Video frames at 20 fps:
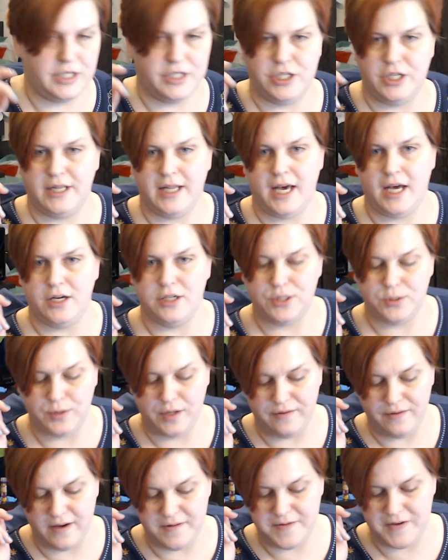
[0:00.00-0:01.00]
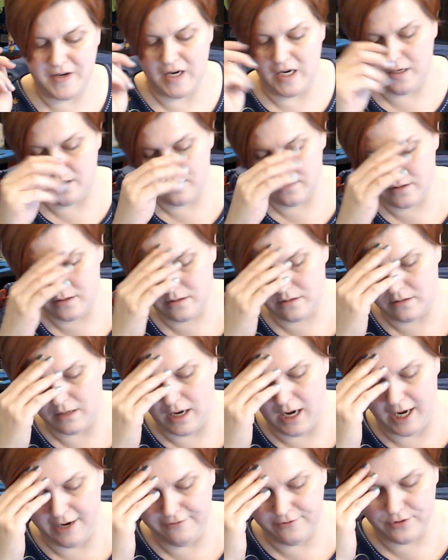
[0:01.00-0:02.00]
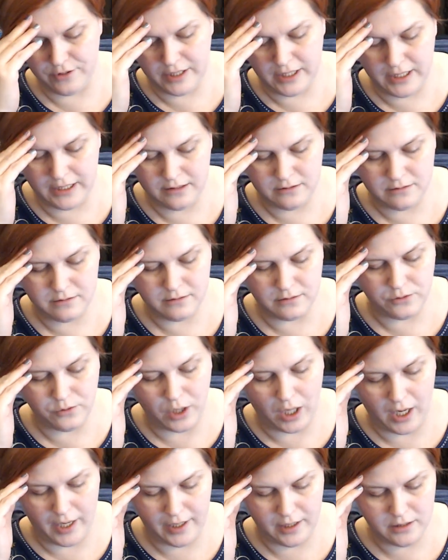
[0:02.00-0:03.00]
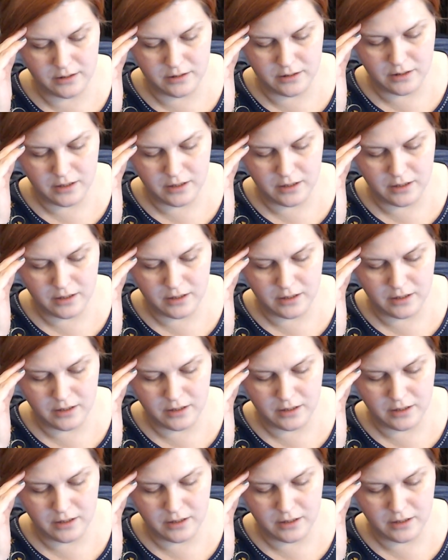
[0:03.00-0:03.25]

that on 25 count ivory Lugana.